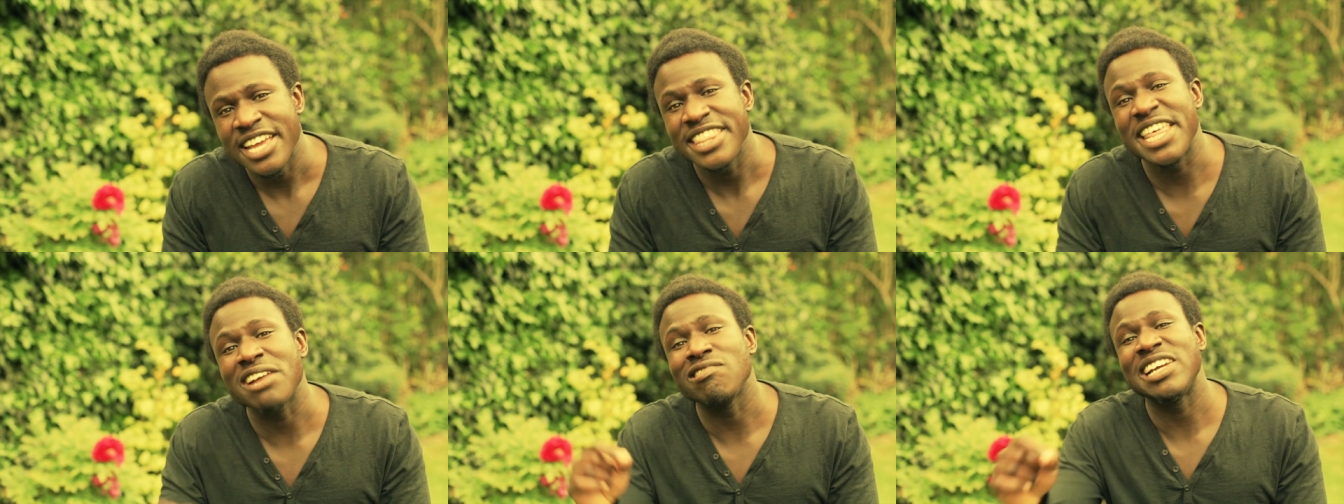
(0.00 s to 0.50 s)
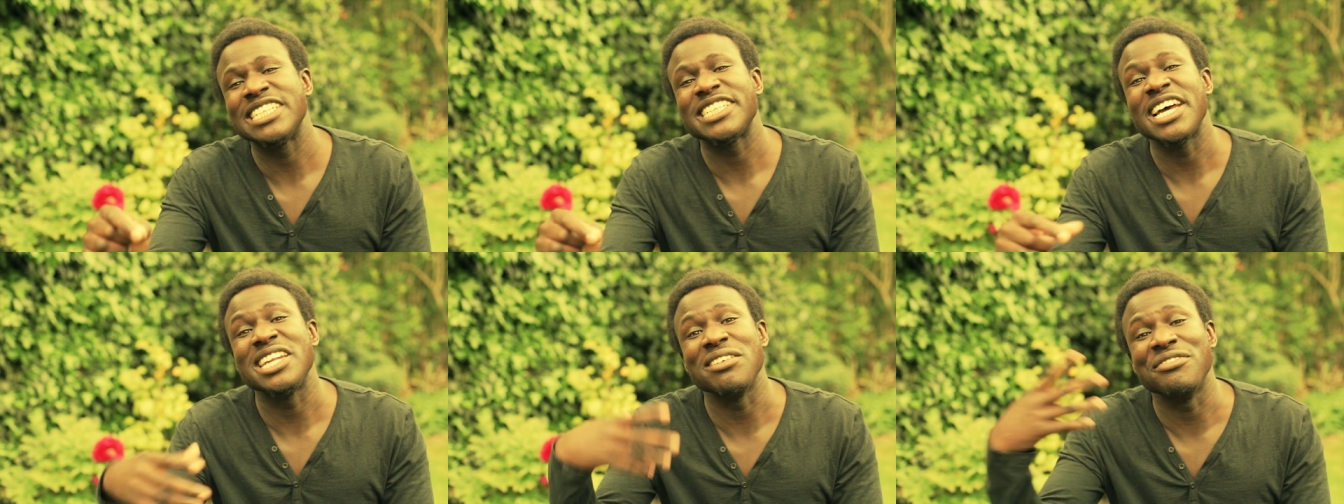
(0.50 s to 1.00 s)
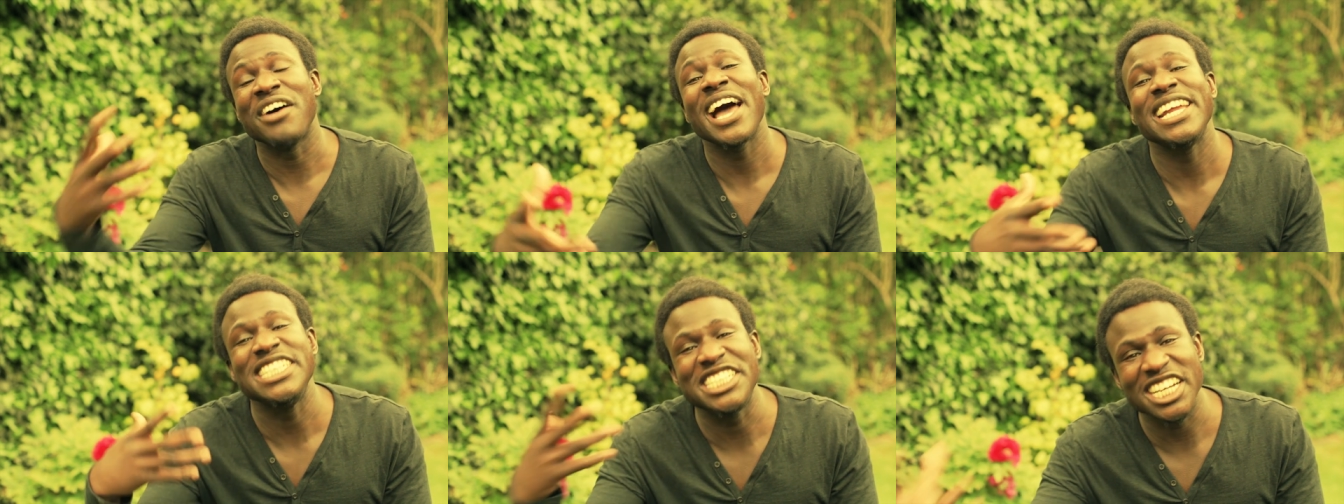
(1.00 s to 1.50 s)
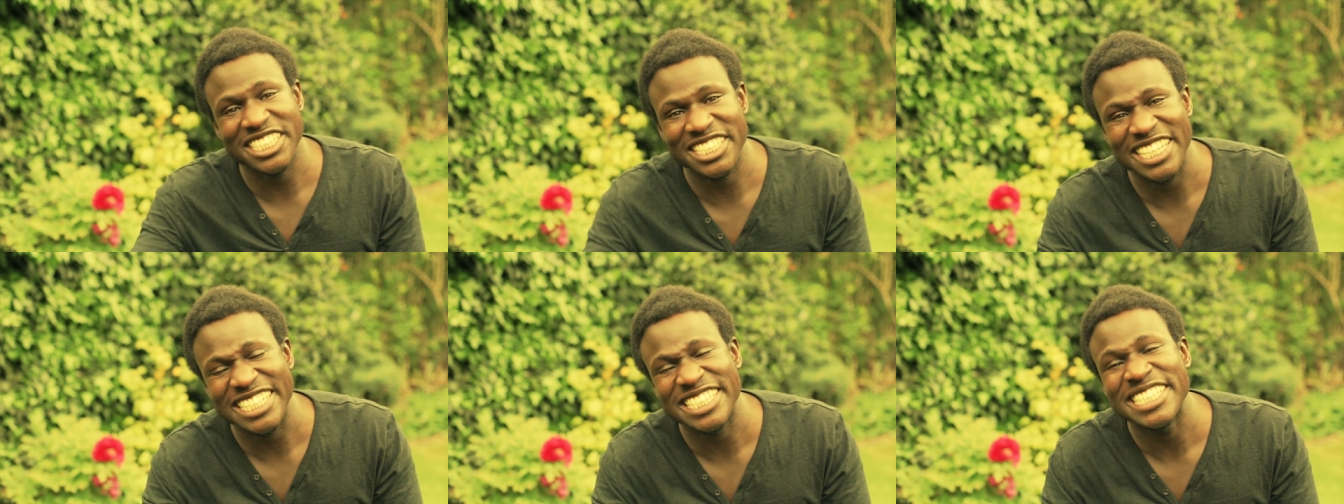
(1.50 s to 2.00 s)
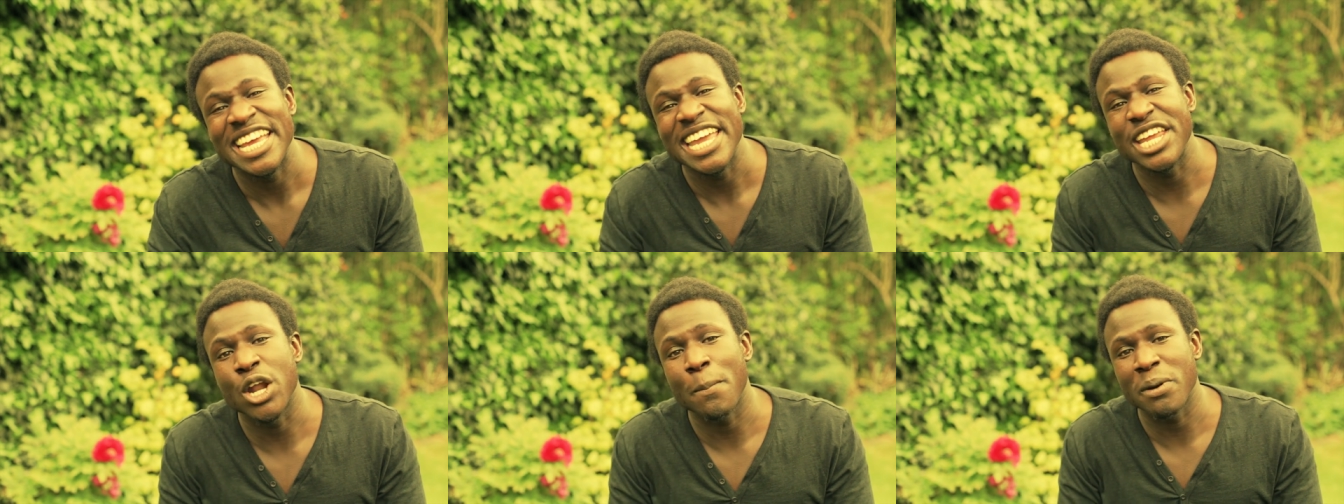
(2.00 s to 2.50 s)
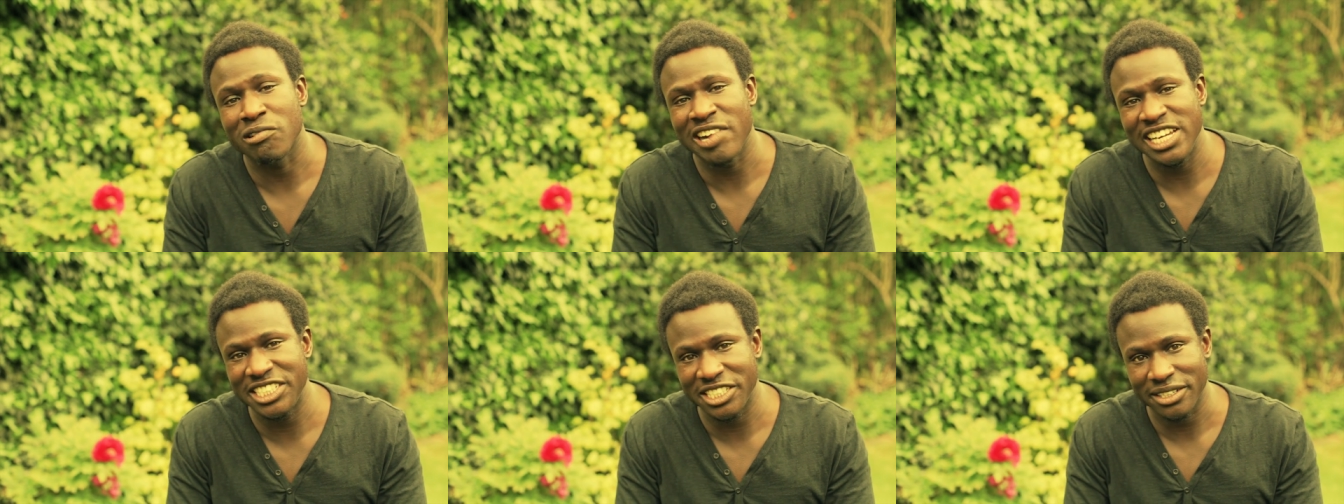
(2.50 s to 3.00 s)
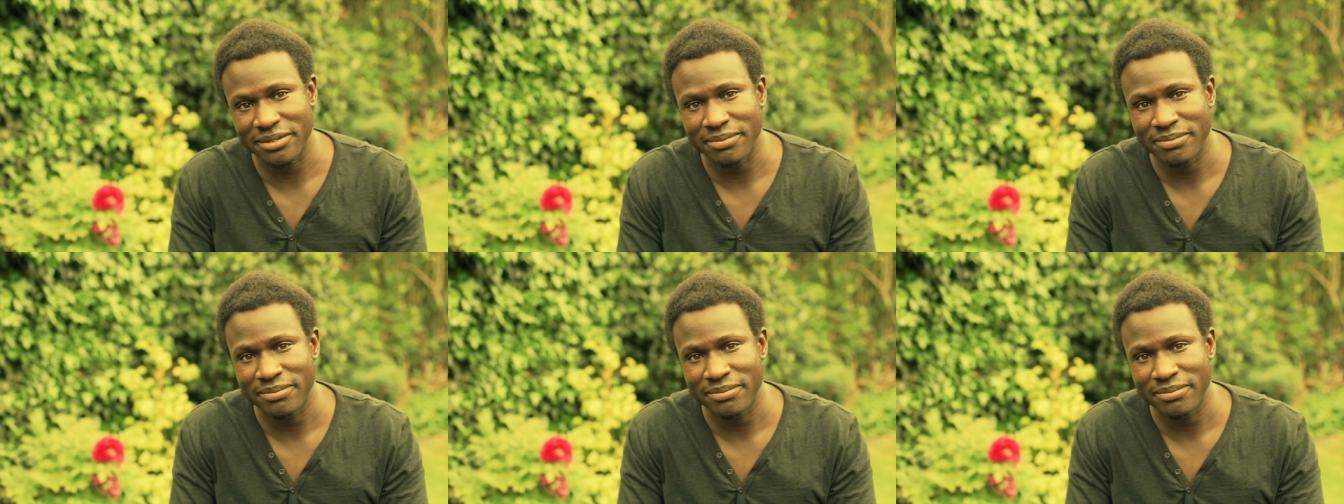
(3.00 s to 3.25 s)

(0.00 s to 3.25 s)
there is a divine justice in operation.